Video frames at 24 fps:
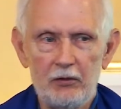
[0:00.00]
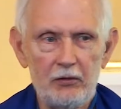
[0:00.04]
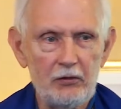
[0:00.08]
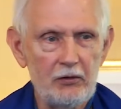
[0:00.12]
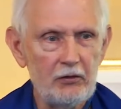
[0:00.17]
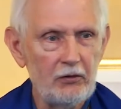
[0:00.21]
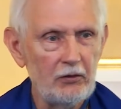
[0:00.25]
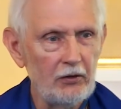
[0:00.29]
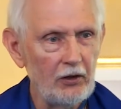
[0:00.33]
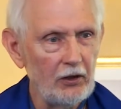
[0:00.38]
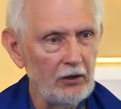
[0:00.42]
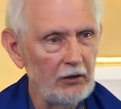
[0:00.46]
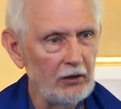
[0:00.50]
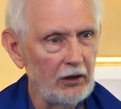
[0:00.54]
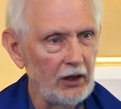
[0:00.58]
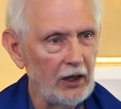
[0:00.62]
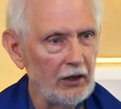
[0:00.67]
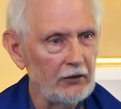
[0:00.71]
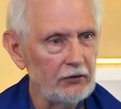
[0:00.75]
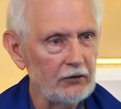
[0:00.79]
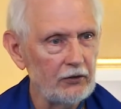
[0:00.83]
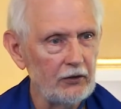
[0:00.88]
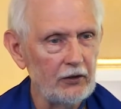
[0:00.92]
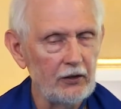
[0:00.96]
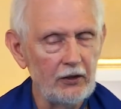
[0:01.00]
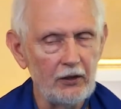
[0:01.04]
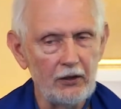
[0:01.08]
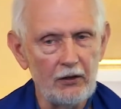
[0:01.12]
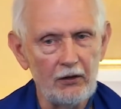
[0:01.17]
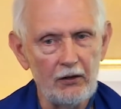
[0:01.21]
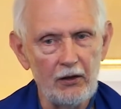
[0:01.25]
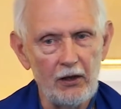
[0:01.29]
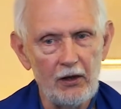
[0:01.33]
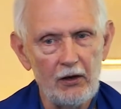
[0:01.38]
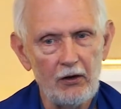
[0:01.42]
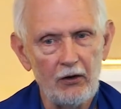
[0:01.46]
the lesson in
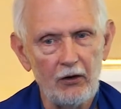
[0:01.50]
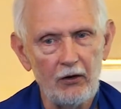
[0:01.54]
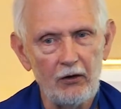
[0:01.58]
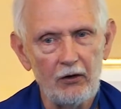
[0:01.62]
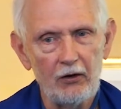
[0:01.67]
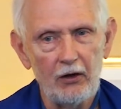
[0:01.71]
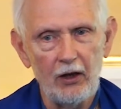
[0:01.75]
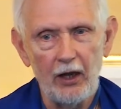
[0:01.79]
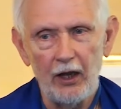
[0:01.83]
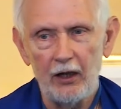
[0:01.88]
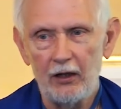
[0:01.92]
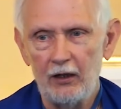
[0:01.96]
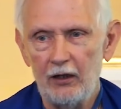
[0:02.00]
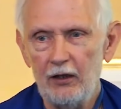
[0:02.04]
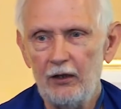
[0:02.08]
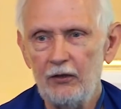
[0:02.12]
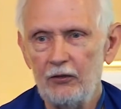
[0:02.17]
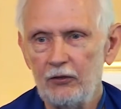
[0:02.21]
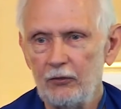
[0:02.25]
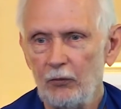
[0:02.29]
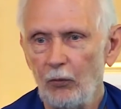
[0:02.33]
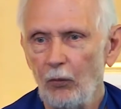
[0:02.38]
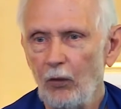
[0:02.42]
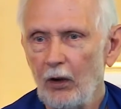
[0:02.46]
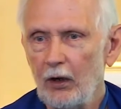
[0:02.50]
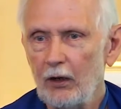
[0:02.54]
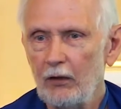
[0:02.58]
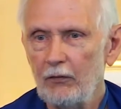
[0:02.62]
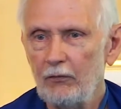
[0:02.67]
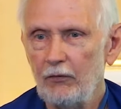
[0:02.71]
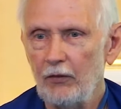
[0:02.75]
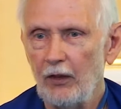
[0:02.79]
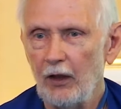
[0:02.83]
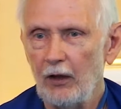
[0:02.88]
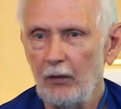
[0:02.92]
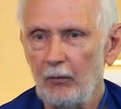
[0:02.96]
there, at least one of
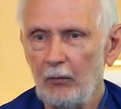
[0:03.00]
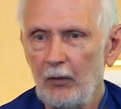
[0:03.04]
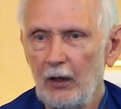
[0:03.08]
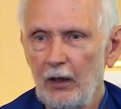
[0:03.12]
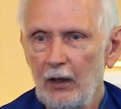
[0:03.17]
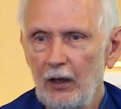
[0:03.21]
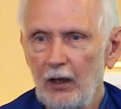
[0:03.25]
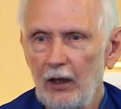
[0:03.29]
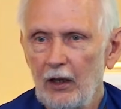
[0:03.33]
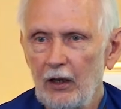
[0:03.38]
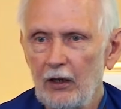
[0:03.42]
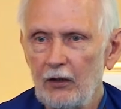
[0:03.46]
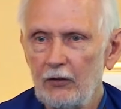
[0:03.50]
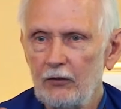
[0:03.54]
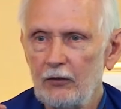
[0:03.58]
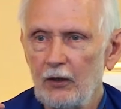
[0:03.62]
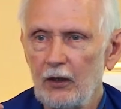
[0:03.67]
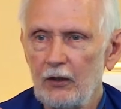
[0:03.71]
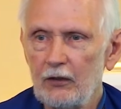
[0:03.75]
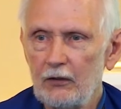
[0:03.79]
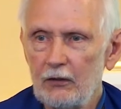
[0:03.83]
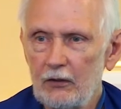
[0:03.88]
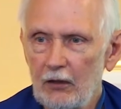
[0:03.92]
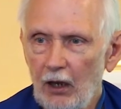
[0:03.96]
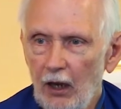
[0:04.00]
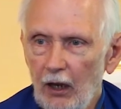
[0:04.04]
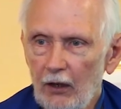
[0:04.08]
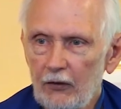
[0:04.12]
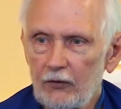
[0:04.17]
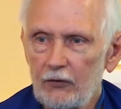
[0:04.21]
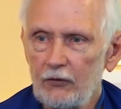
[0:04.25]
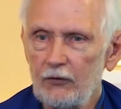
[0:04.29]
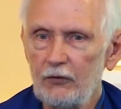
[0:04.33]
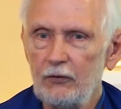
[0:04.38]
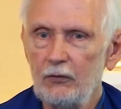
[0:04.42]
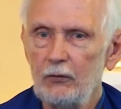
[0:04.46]
them, is that
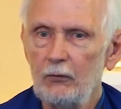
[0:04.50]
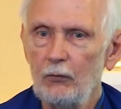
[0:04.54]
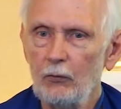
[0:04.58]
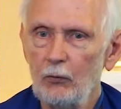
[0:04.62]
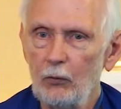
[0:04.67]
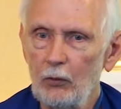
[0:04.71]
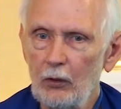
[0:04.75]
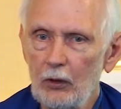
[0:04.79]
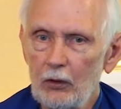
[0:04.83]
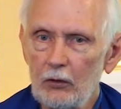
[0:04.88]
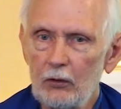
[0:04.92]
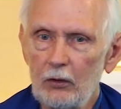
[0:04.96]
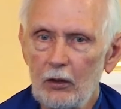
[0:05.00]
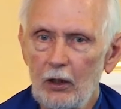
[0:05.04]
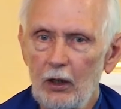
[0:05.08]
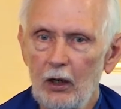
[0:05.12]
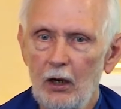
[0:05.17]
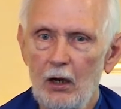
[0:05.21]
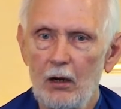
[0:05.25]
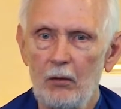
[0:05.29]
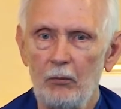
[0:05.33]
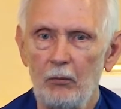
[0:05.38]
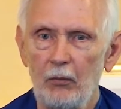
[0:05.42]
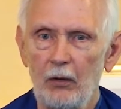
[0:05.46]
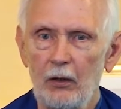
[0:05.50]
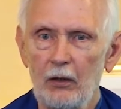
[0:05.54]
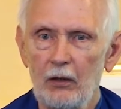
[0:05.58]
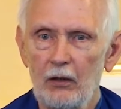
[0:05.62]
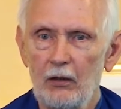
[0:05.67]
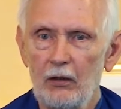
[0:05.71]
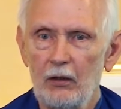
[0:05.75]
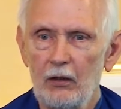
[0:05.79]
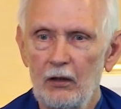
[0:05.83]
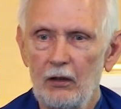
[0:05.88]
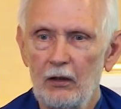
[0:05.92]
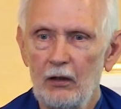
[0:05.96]
tests will come.
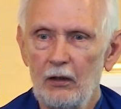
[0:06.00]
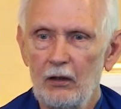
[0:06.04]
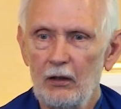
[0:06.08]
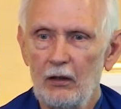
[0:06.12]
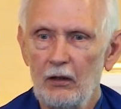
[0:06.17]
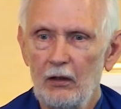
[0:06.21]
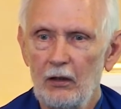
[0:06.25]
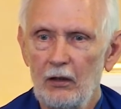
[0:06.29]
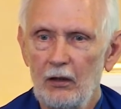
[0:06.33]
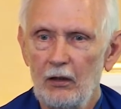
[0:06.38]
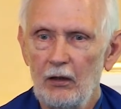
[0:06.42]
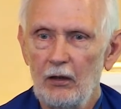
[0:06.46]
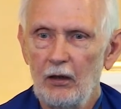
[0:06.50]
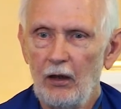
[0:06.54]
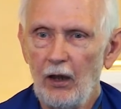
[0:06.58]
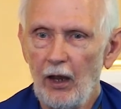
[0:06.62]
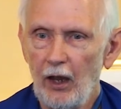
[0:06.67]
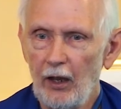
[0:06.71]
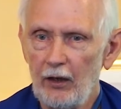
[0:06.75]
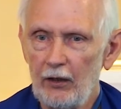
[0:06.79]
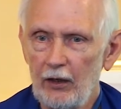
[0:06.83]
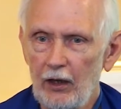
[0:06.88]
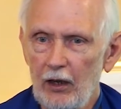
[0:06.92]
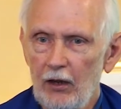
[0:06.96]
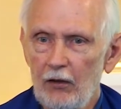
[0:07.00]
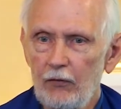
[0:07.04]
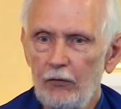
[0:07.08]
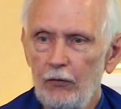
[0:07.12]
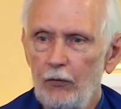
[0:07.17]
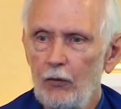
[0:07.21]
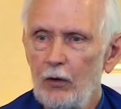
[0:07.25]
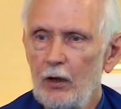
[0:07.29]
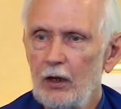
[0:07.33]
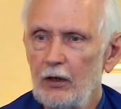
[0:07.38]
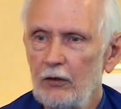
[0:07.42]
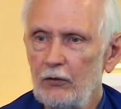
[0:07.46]
And if
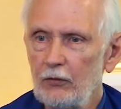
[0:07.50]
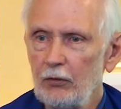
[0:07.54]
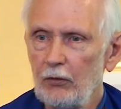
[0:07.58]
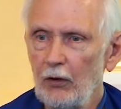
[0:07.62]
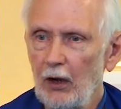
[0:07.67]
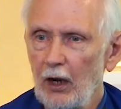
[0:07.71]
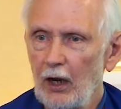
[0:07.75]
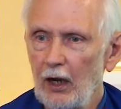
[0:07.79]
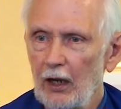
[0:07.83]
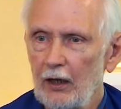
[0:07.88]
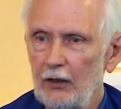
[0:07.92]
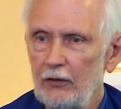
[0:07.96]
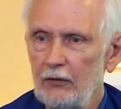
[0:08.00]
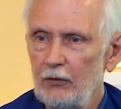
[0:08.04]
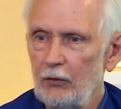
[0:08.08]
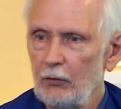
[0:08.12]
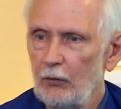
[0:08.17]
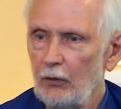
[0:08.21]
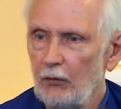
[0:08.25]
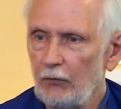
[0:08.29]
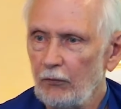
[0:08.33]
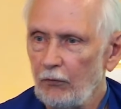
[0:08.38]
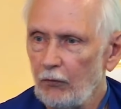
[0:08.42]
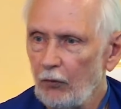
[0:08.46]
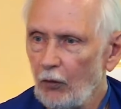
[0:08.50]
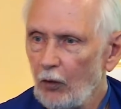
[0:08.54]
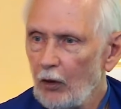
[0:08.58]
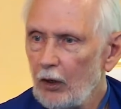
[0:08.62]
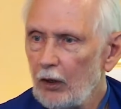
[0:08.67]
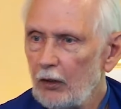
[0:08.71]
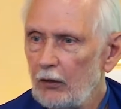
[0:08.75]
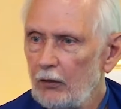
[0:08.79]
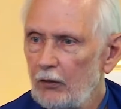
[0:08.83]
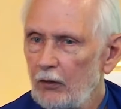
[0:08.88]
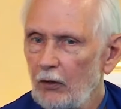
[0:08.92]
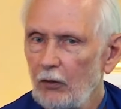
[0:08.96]
we try to
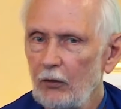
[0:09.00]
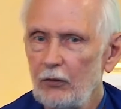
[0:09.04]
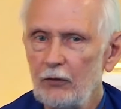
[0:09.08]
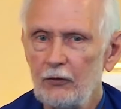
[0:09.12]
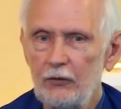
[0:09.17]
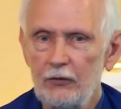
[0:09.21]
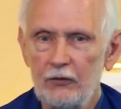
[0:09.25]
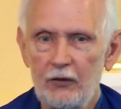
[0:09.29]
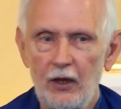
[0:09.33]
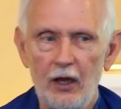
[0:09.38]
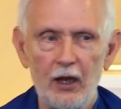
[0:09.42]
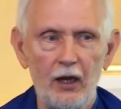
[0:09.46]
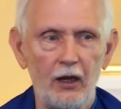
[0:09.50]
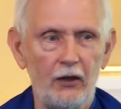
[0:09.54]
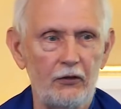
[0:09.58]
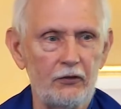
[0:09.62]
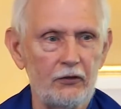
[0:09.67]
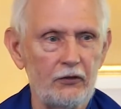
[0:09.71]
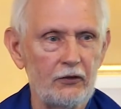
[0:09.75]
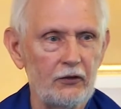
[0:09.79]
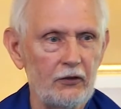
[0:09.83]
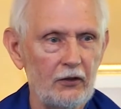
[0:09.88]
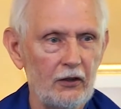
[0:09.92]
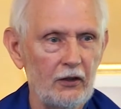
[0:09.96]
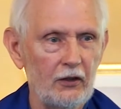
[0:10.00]
avoid those tests,